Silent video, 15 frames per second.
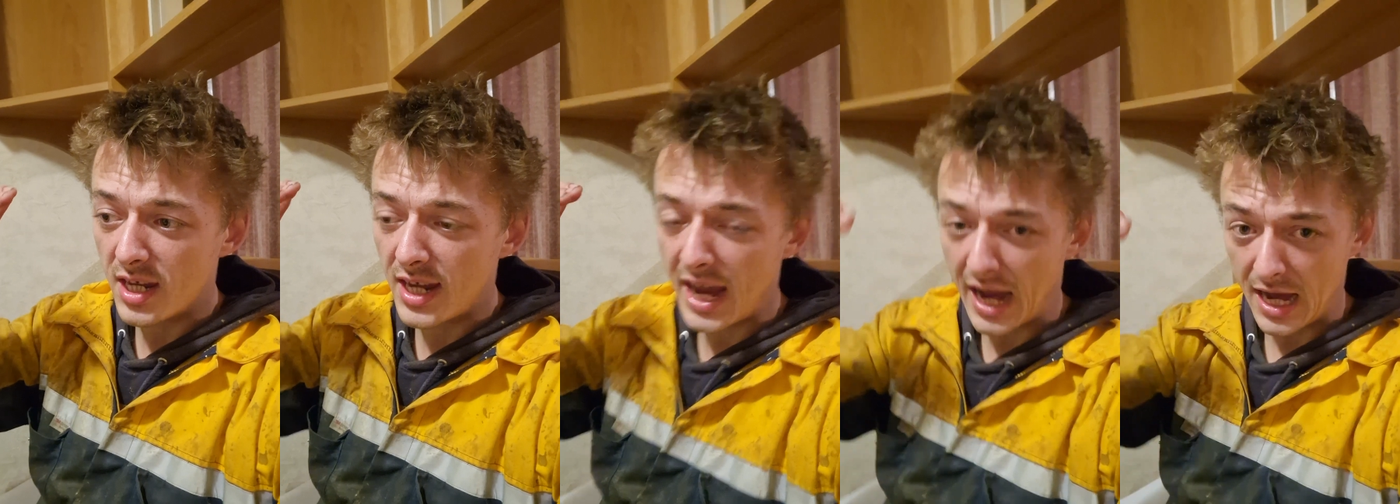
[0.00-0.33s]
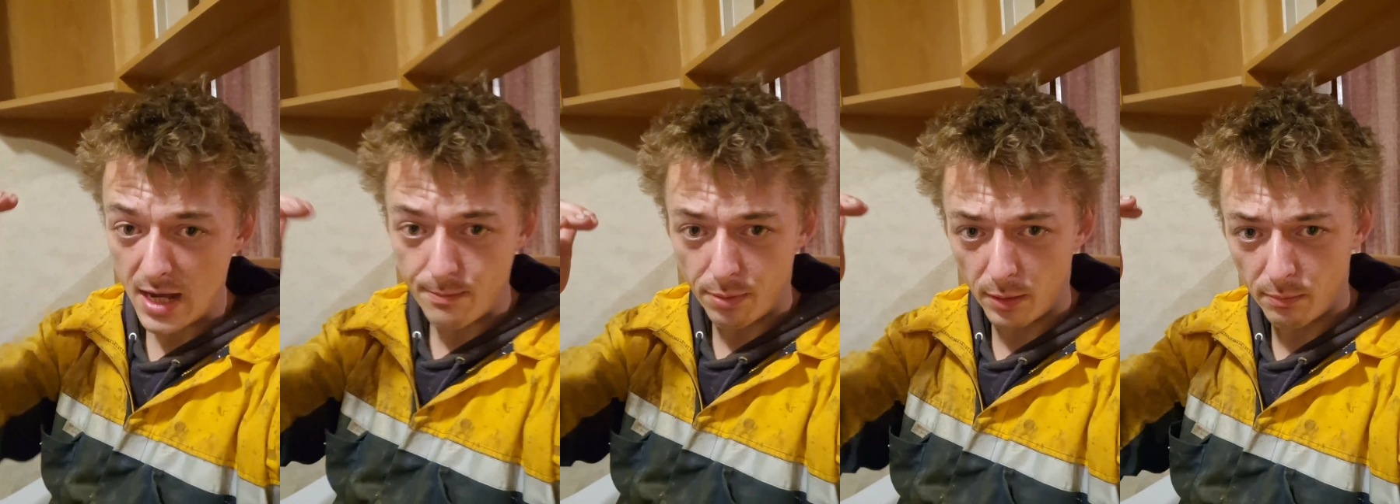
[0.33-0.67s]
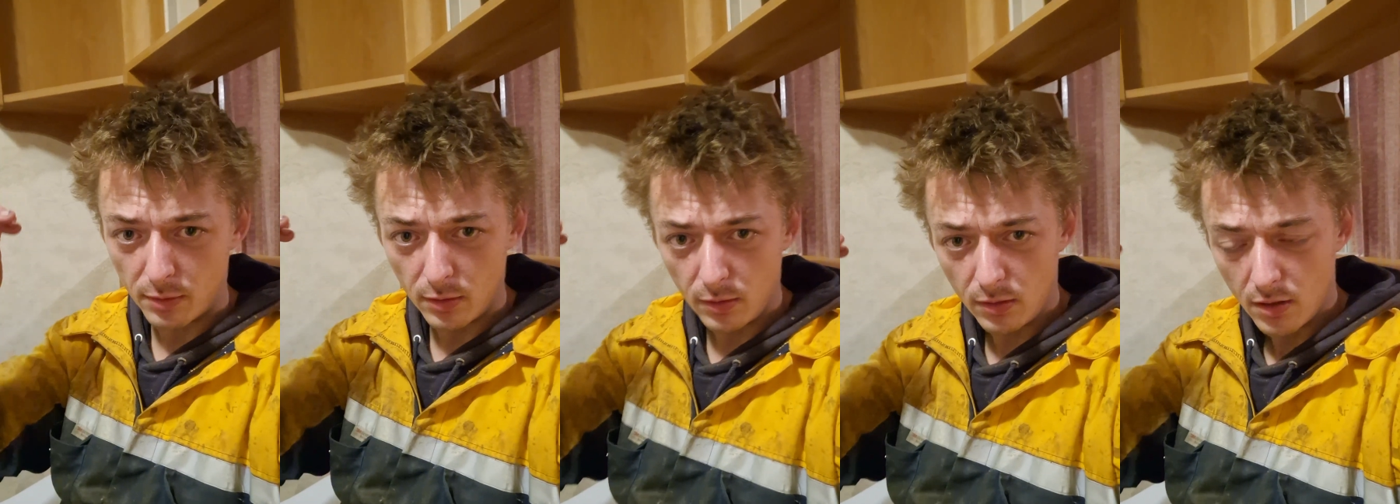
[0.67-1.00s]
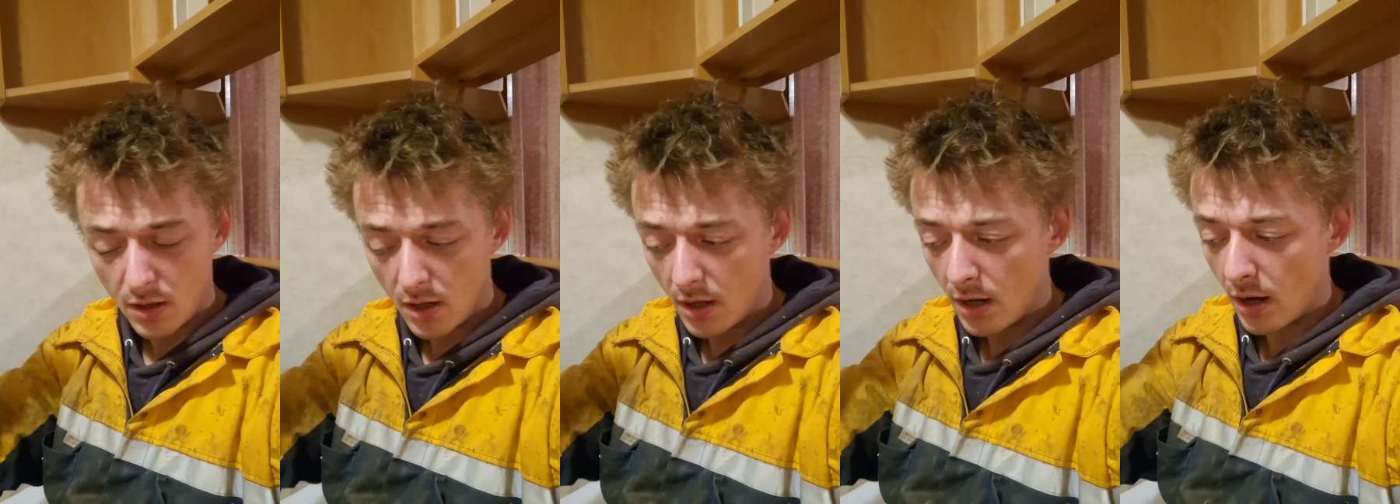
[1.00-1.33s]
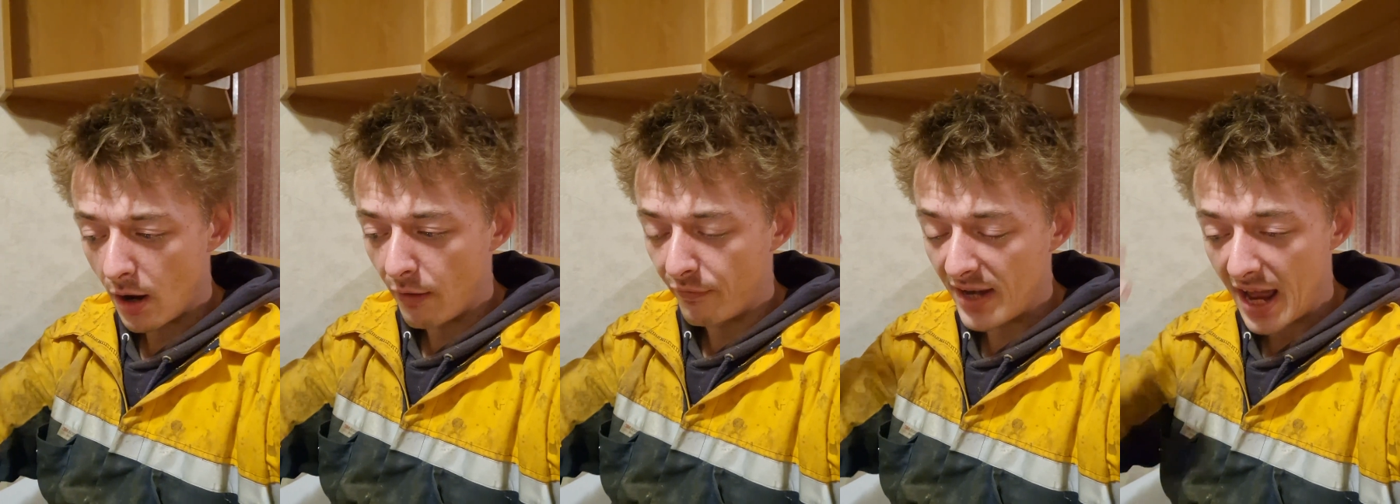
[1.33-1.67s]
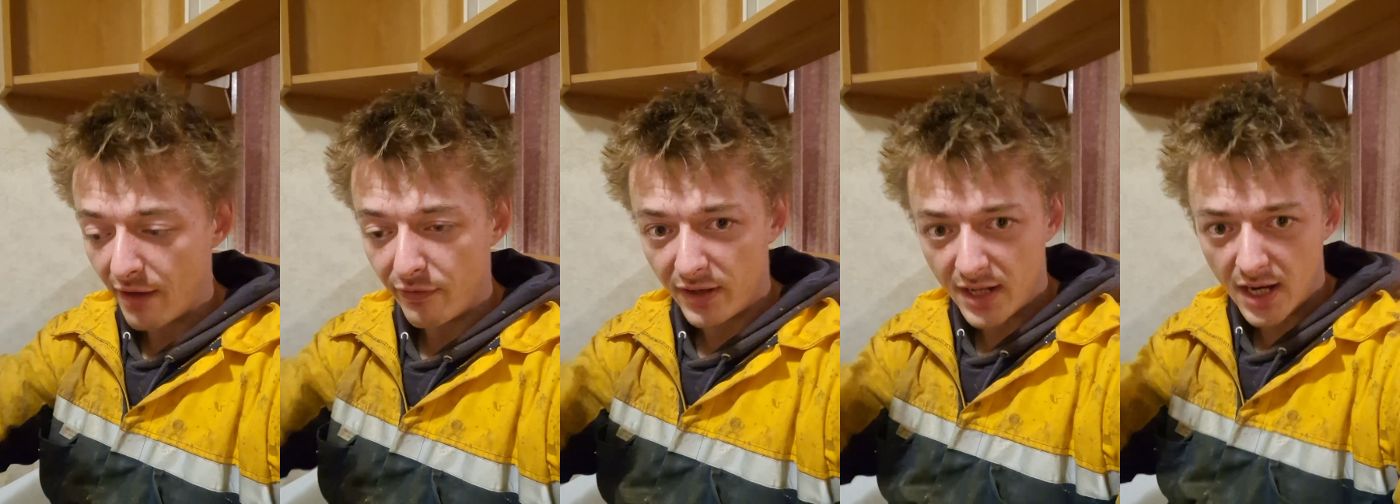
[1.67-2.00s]
capable of
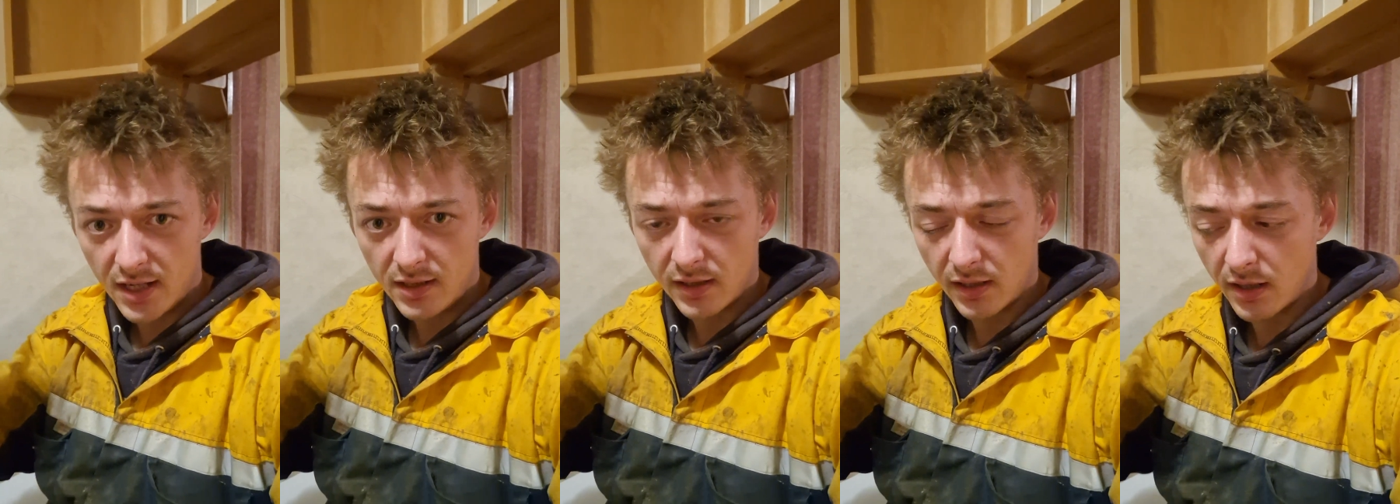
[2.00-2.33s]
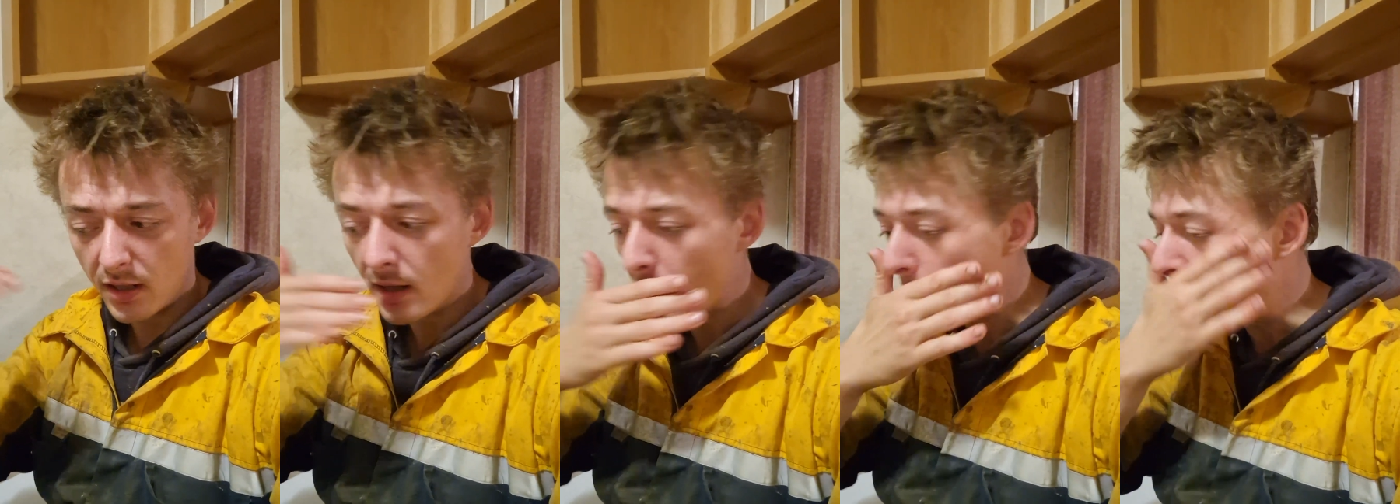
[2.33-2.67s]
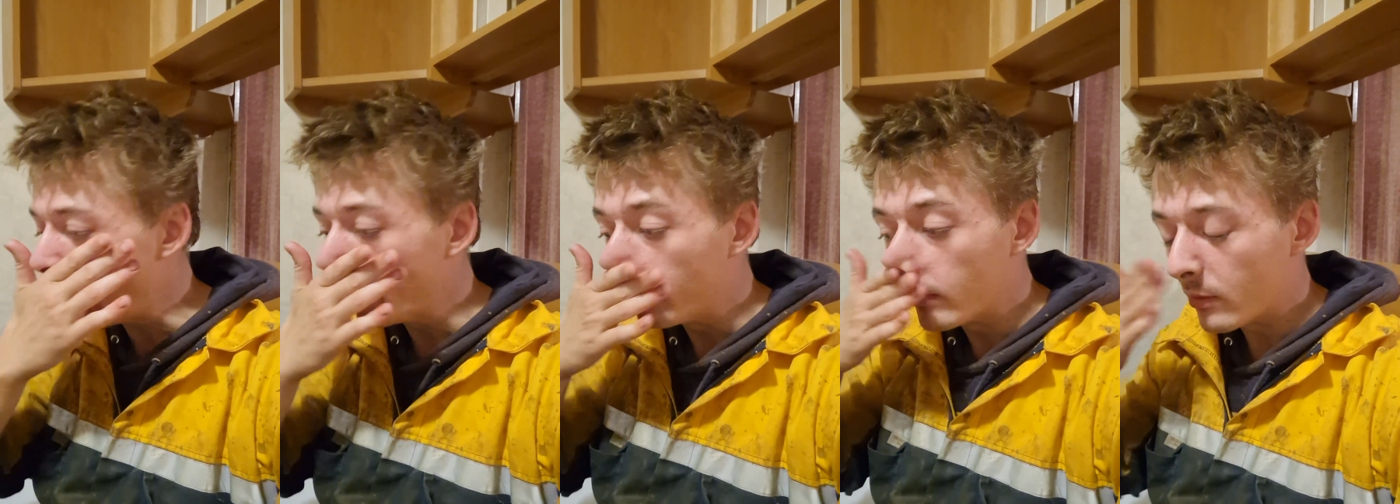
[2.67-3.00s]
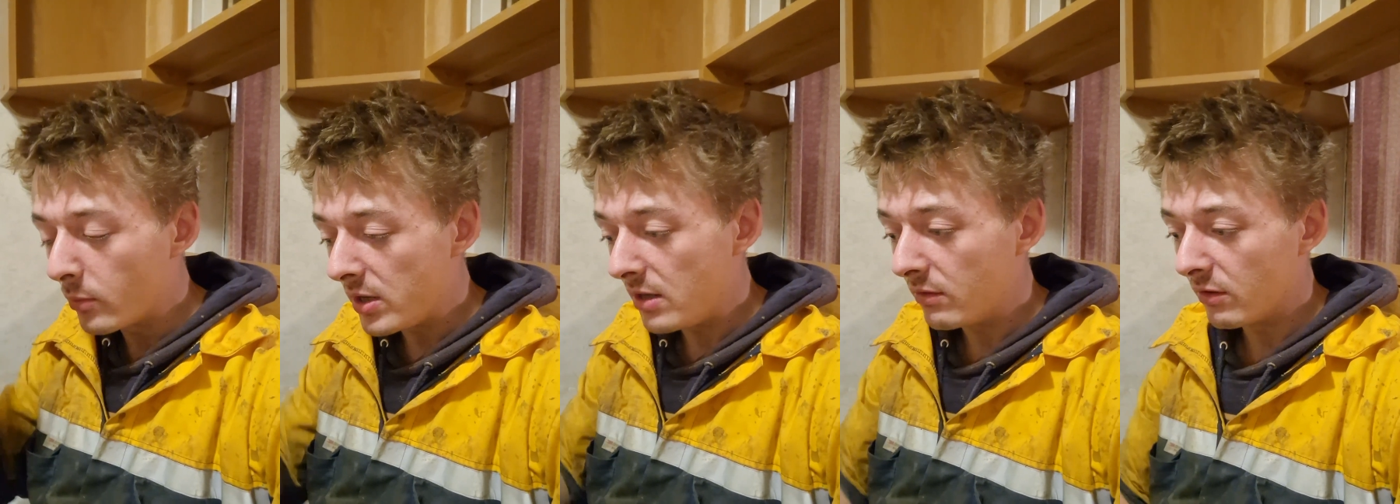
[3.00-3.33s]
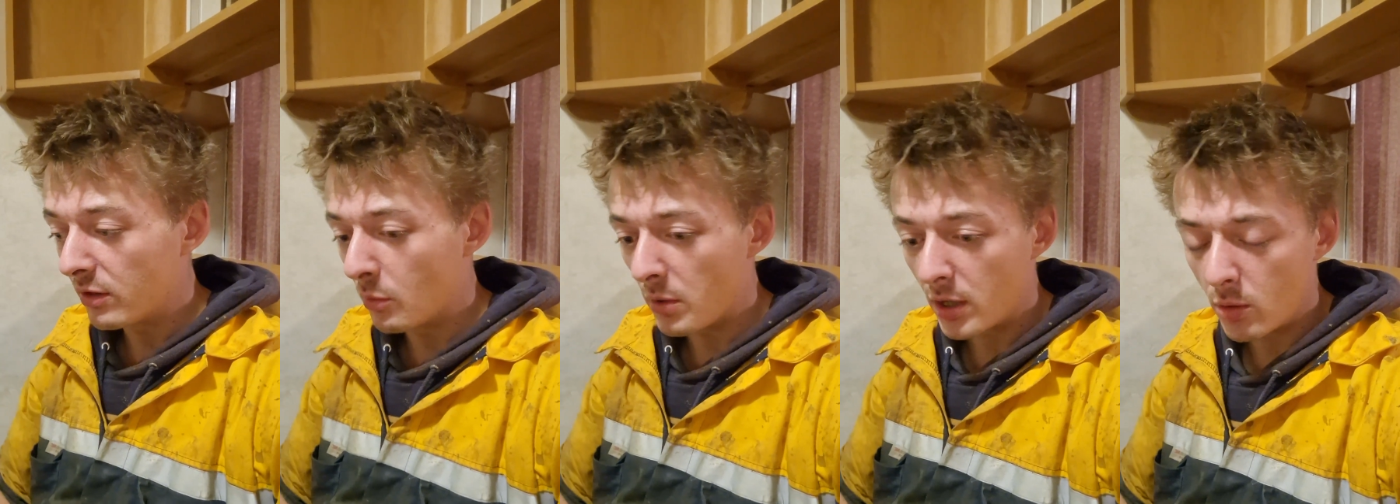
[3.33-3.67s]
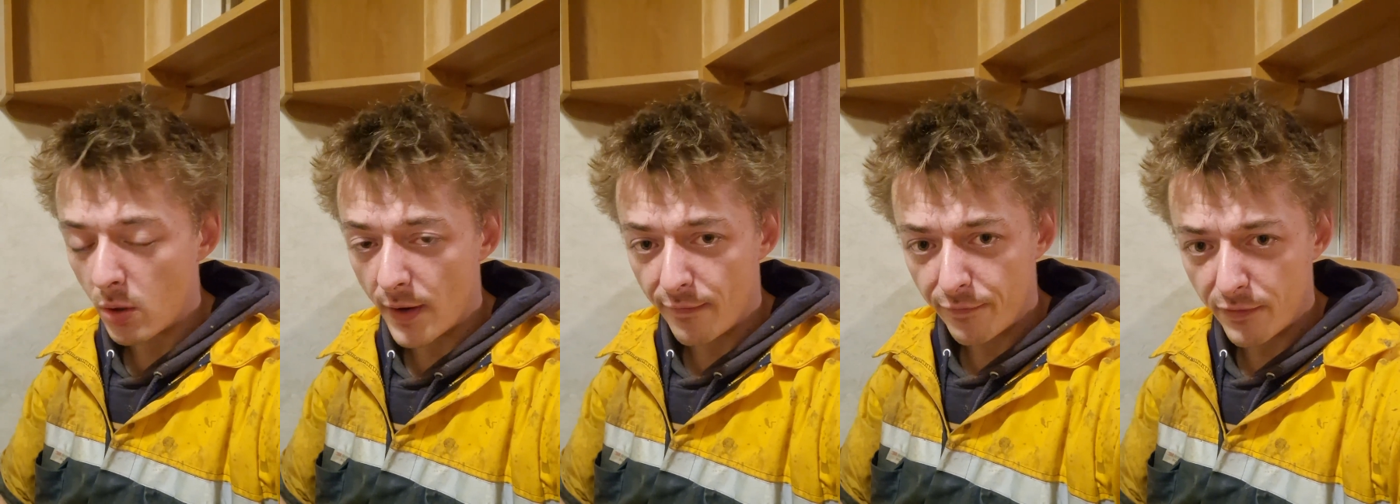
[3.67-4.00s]
navigating, that we're
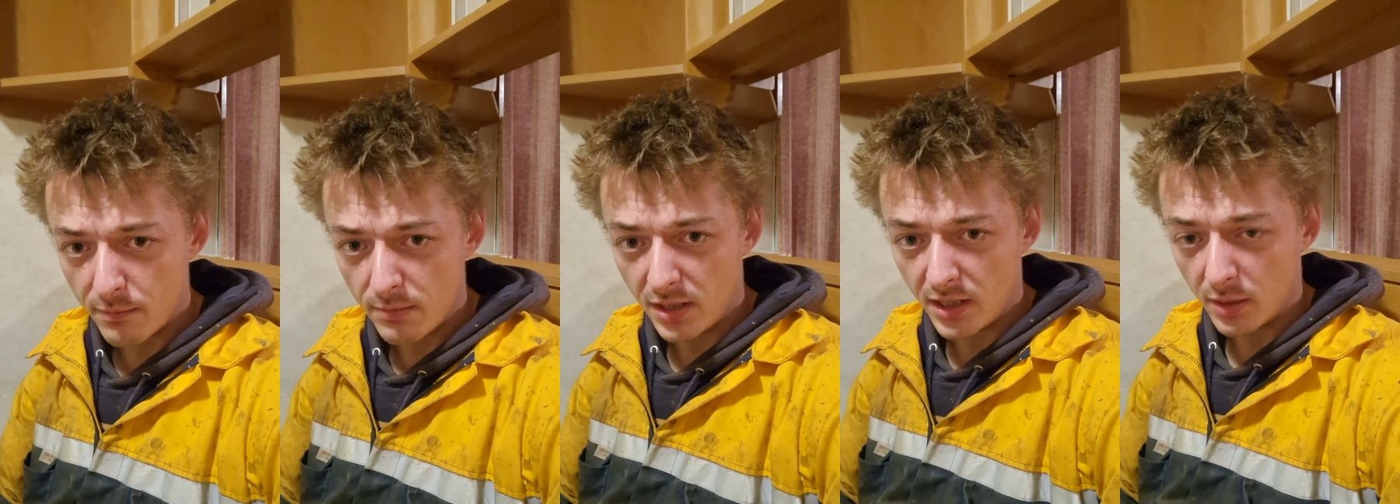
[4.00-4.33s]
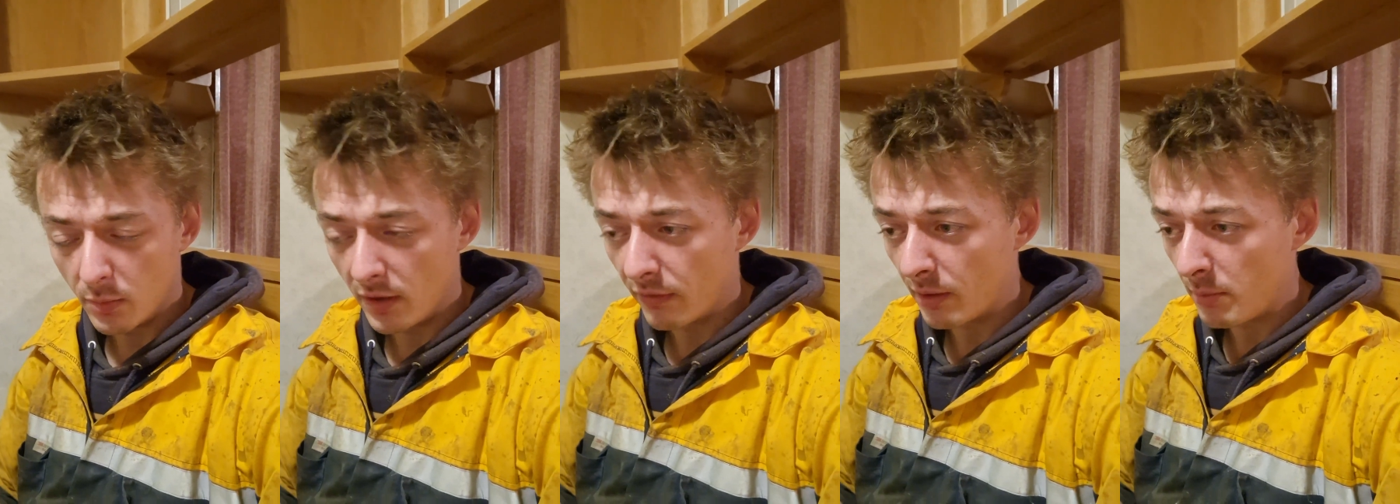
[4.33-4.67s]
quite familiar with.